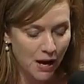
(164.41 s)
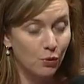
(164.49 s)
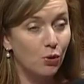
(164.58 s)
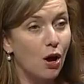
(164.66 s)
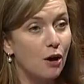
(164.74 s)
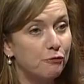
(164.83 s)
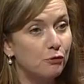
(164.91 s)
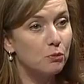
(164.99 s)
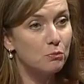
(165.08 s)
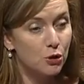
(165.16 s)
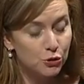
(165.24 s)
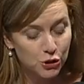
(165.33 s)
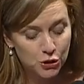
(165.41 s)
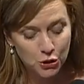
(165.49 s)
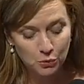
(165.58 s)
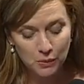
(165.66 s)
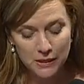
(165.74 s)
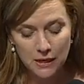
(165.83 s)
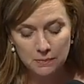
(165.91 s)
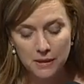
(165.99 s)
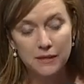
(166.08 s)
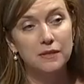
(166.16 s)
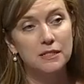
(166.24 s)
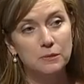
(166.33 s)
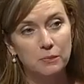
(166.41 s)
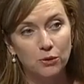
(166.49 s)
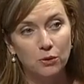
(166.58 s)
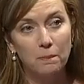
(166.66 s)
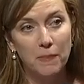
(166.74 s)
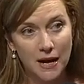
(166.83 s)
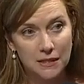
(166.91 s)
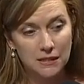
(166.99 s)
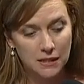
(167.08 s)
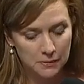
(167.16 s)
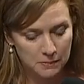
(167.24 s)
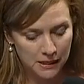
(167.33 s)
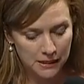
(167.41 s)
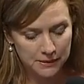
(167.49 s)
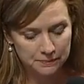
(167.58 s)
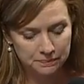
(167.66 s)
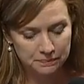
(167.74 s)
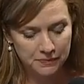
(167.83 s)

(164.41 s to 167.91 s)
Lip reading: I will offer a motion to recommit this bill back to committee.